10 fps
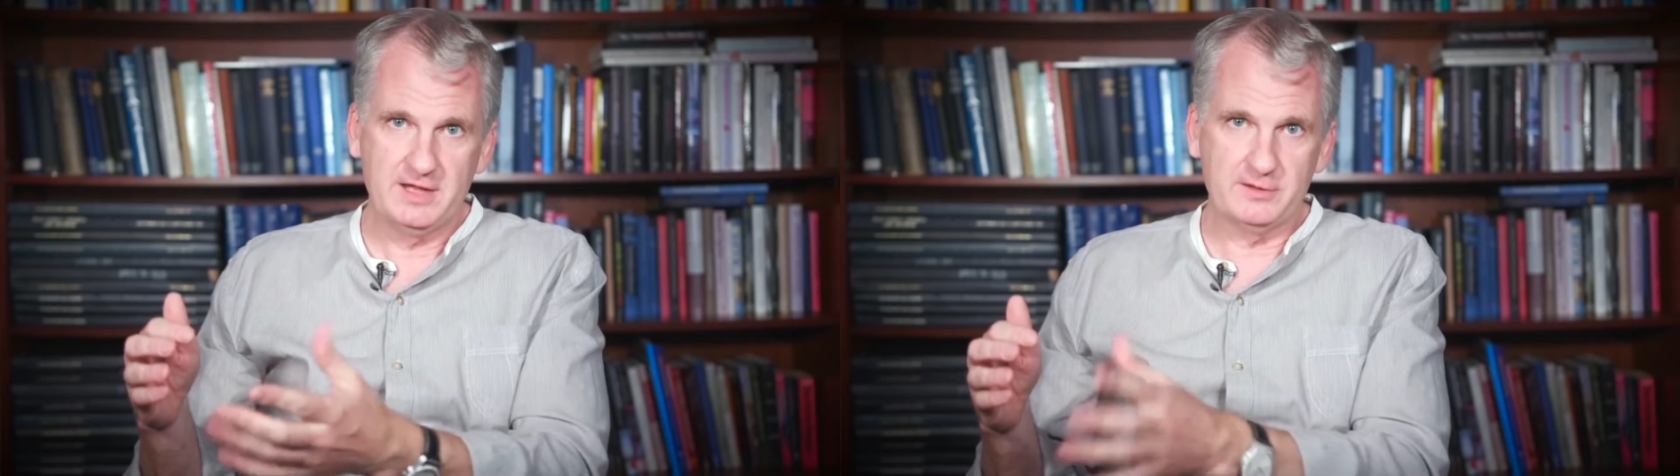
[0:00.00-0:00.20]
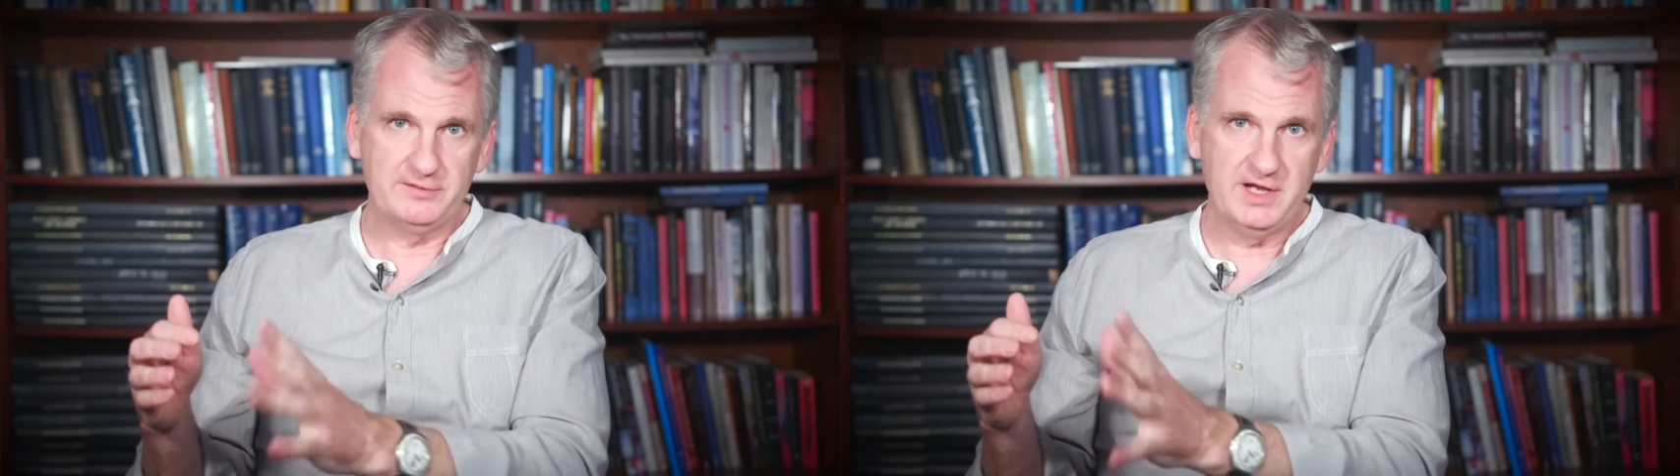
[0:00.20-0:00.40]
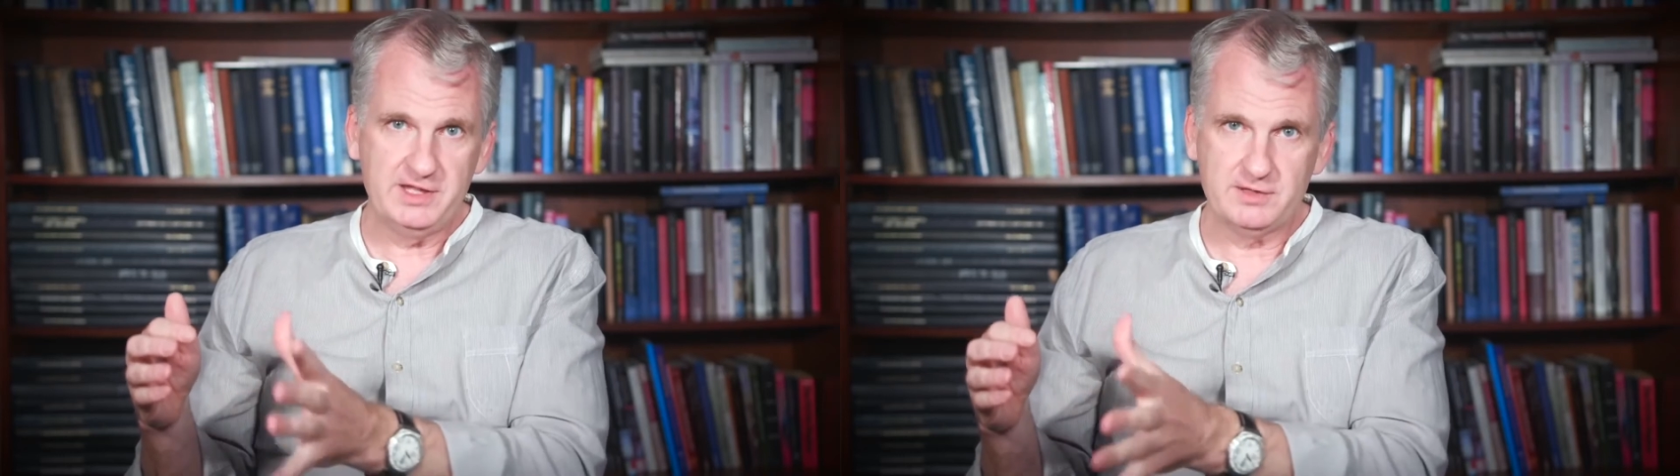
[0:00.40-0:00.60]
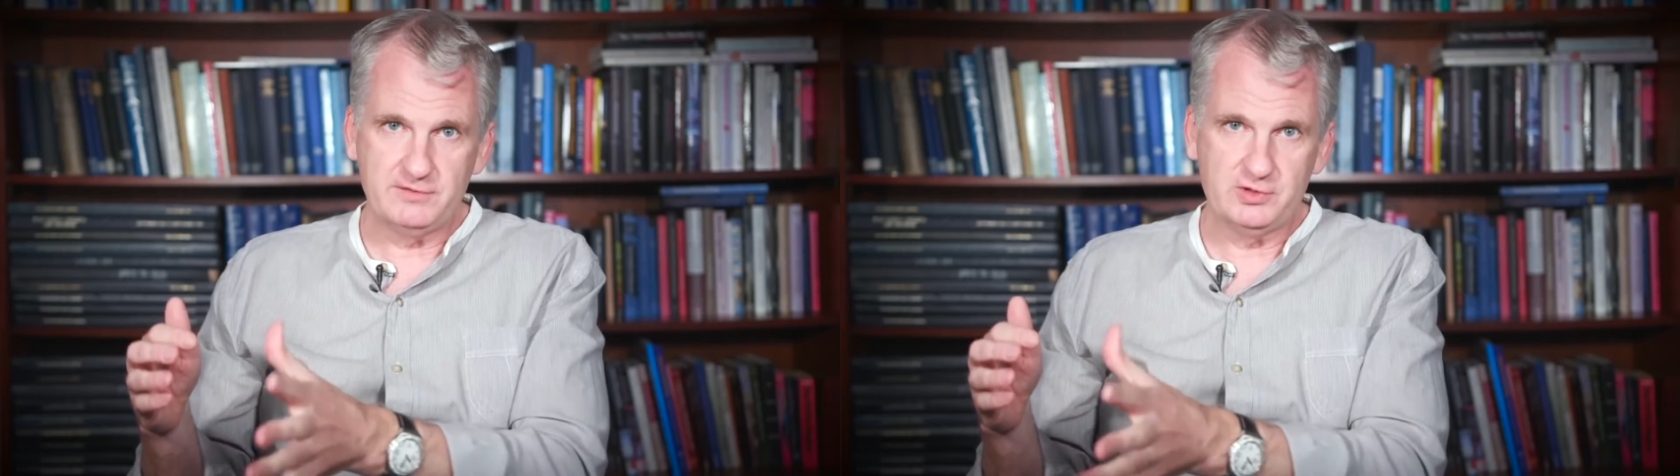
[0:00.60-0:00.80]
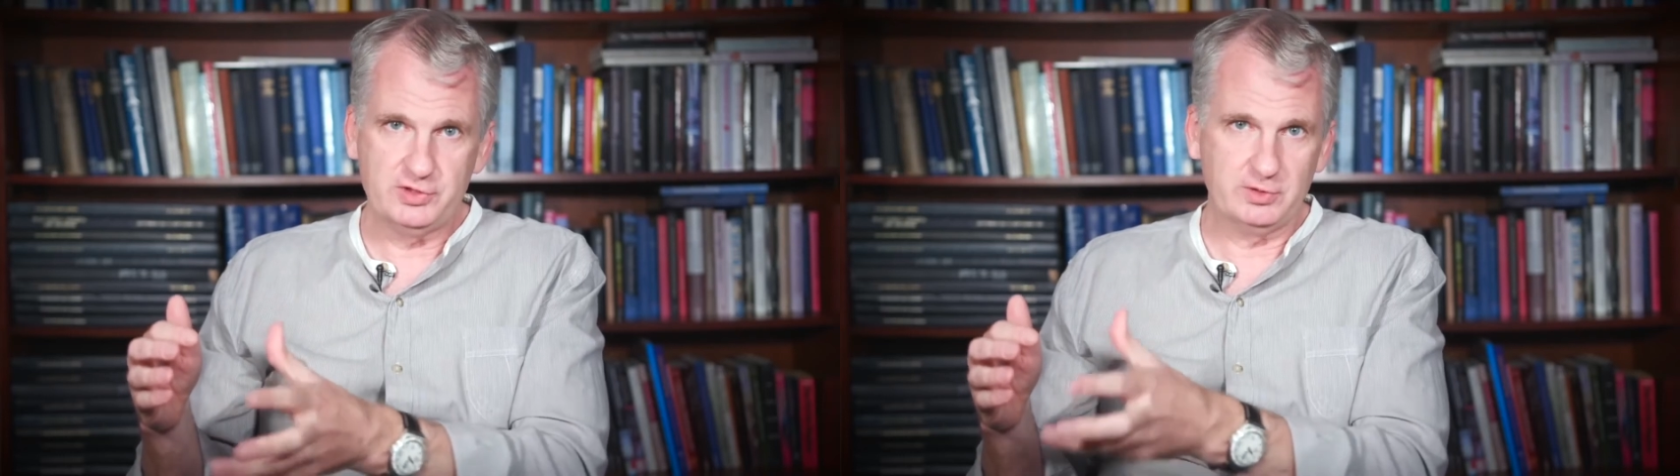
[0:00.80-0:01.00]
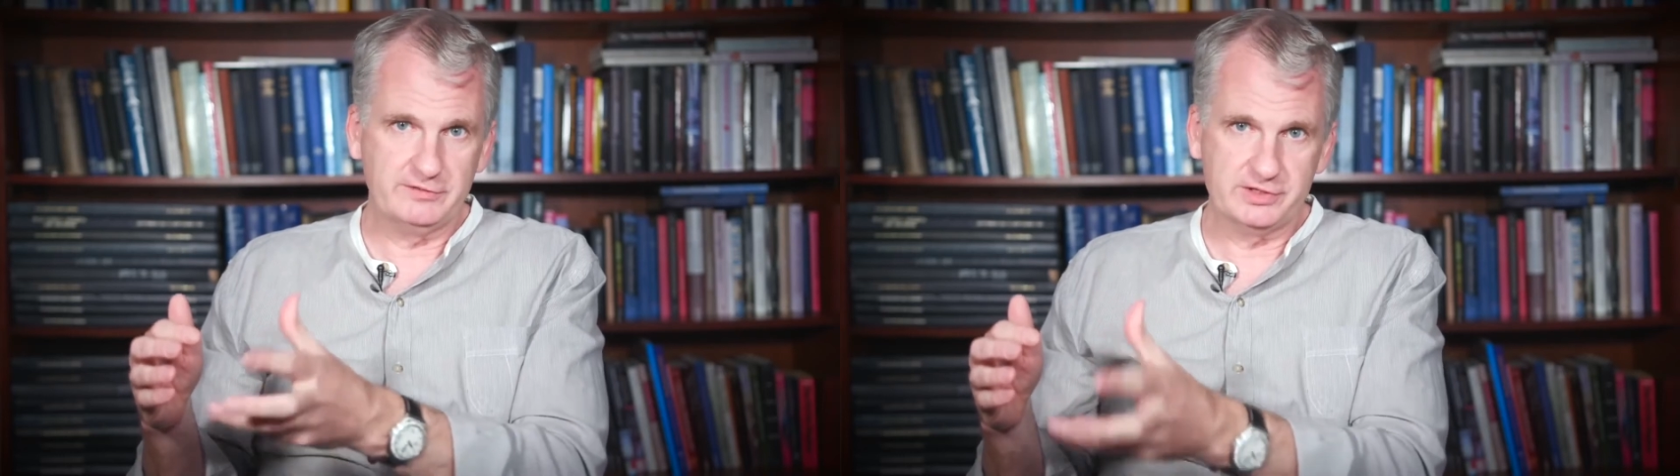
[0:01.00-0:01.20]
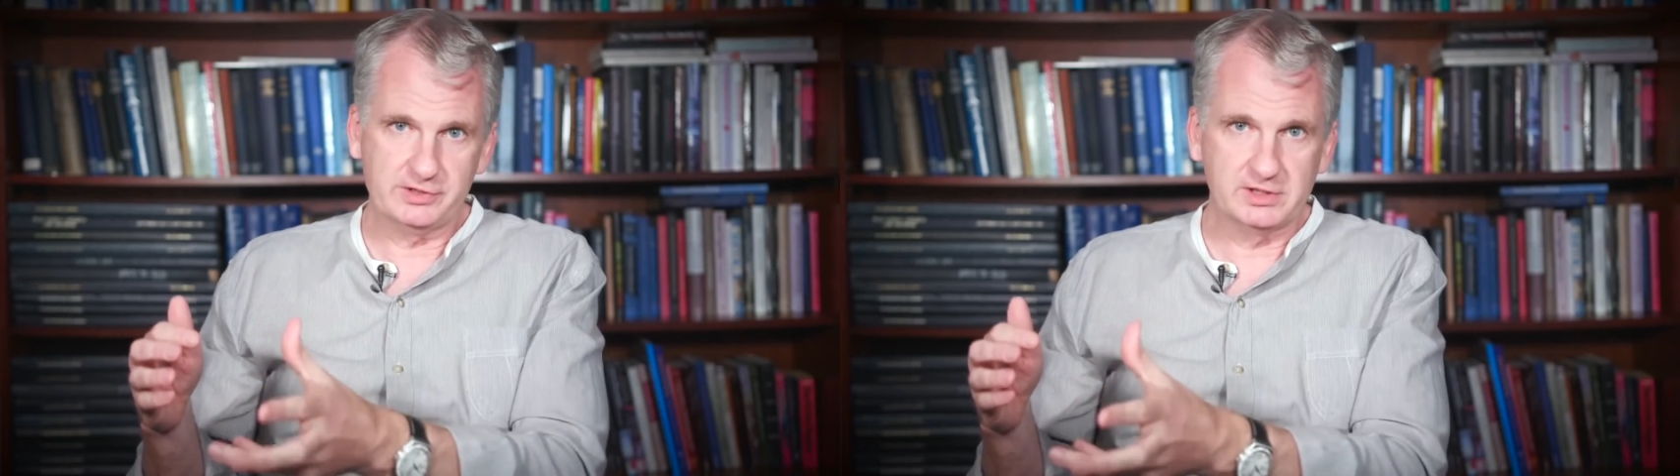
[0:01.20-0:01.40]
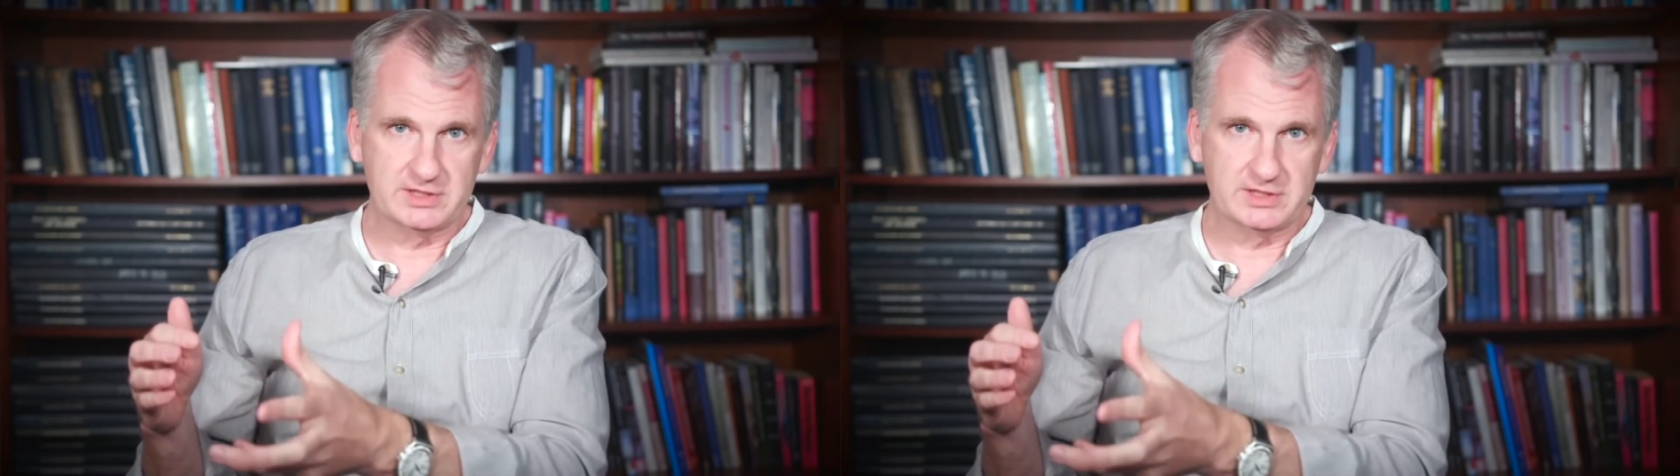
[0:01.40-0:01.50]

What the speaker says: Their faith in the future will eventually